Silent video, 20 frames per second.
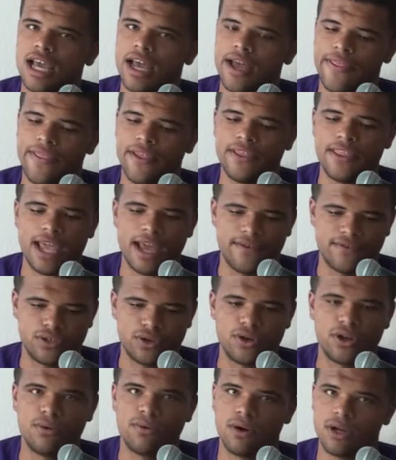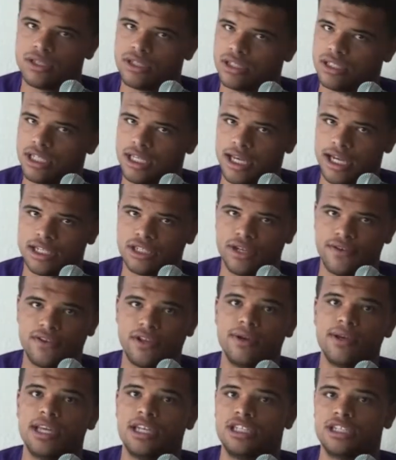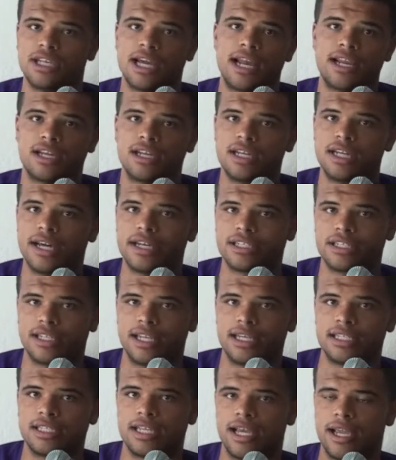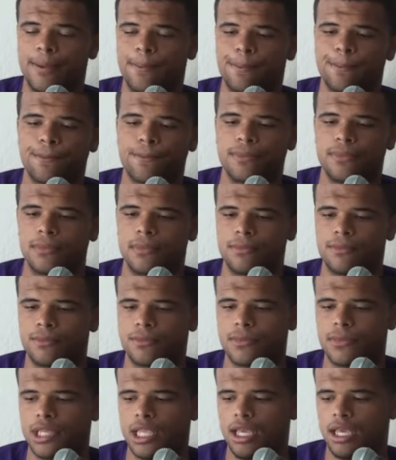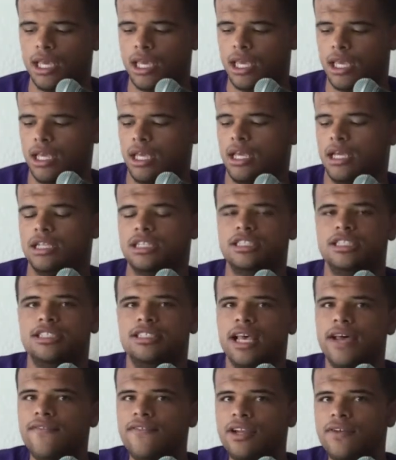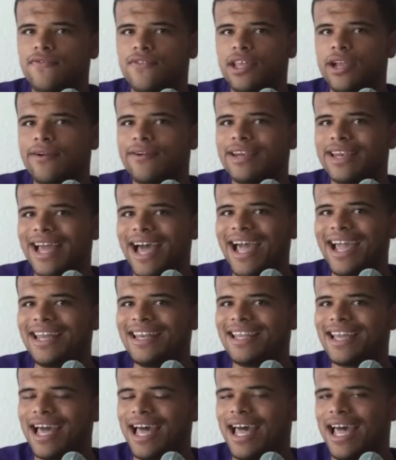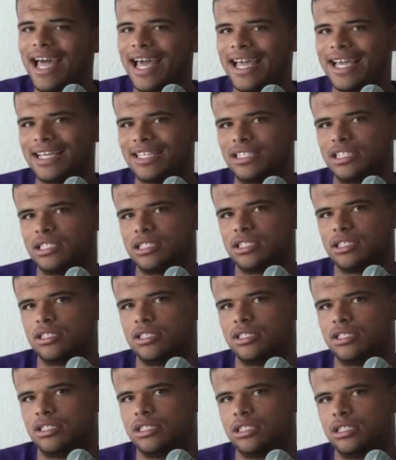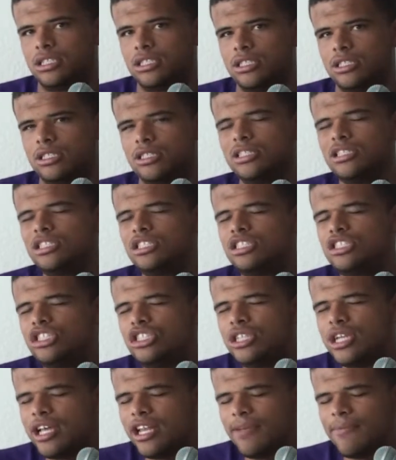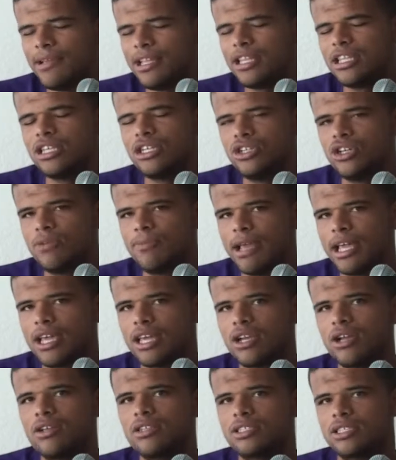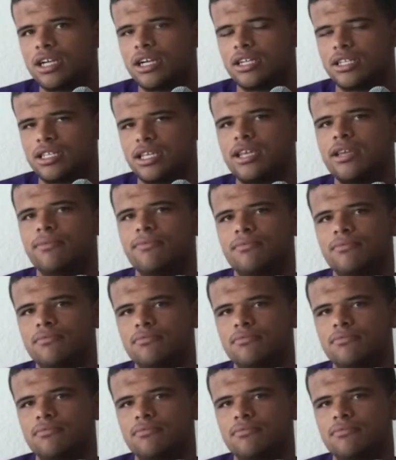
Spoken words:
And then they have Tony Walters a catcher, even though he just got a concussion last night. 7 of their 9 guys legitimately could make an all-star team.